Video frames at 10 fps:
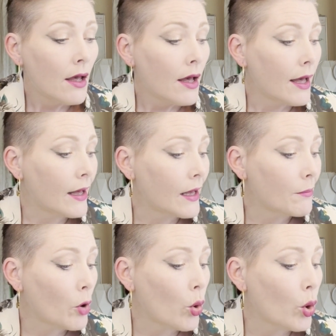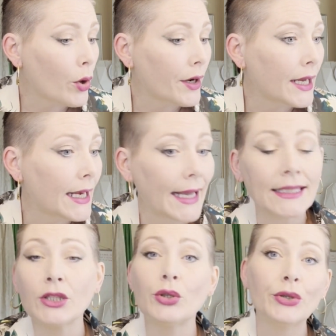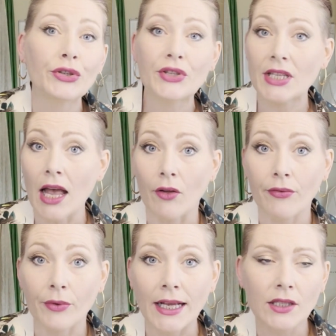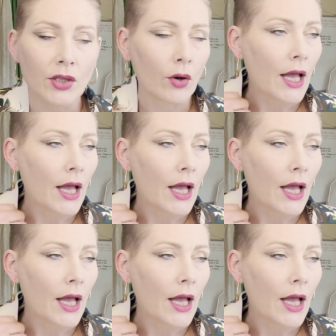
or connected to yourself, right? So